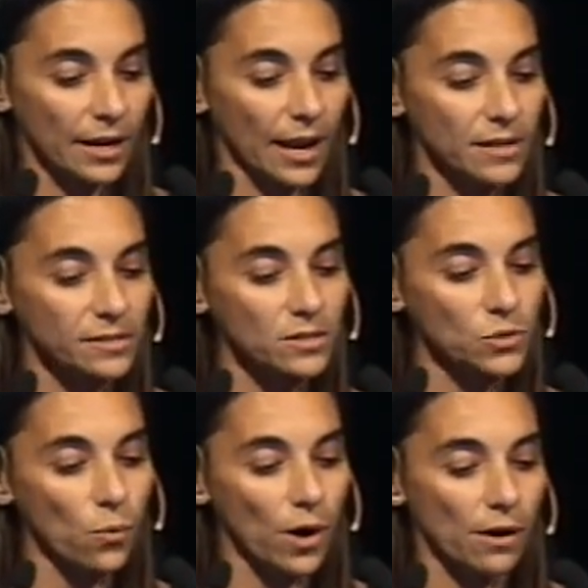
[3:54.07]

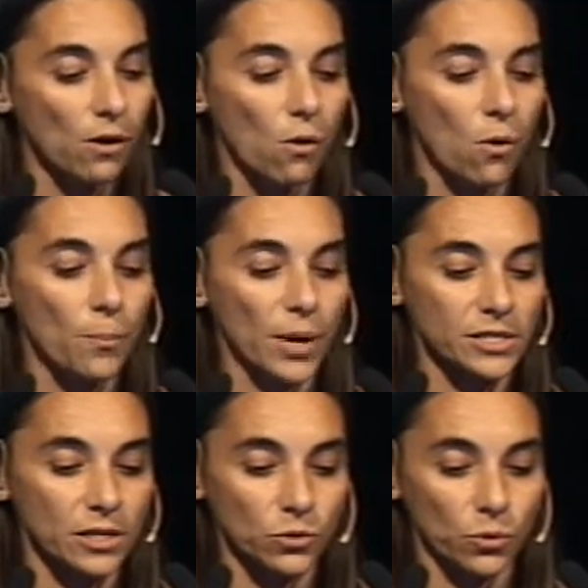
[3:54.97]
Cases were all
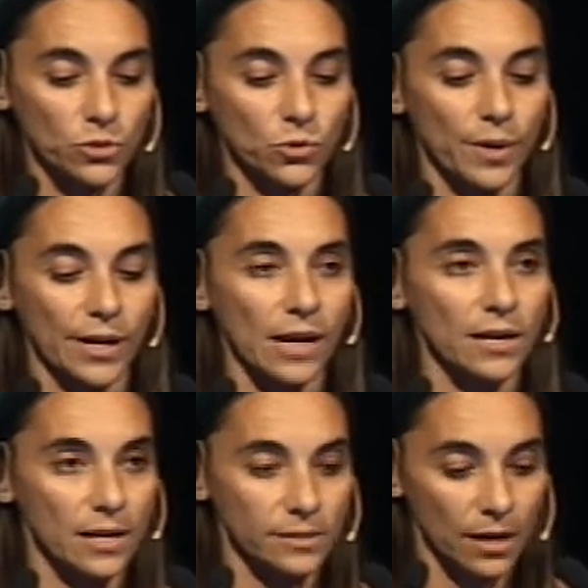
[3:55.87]
patients with
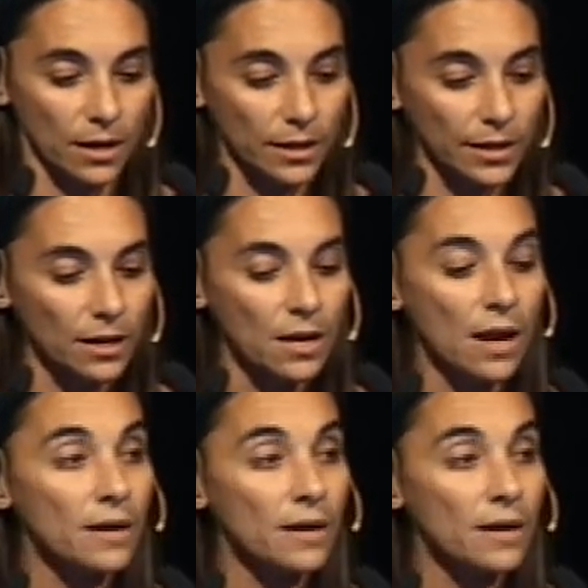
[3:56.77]
juvenile SLE,